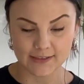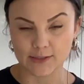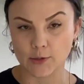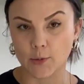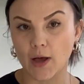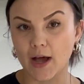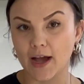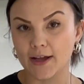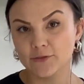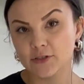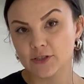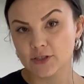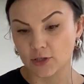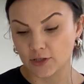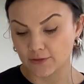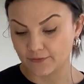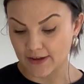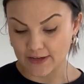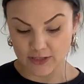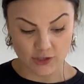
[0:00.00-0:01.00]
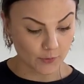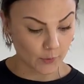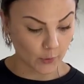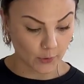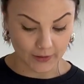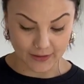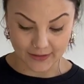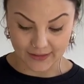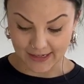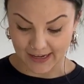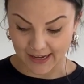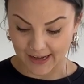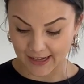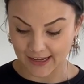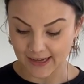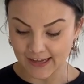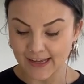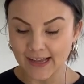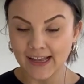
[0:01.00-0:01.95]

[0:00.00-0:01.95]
So I've just got a vegetable oil here.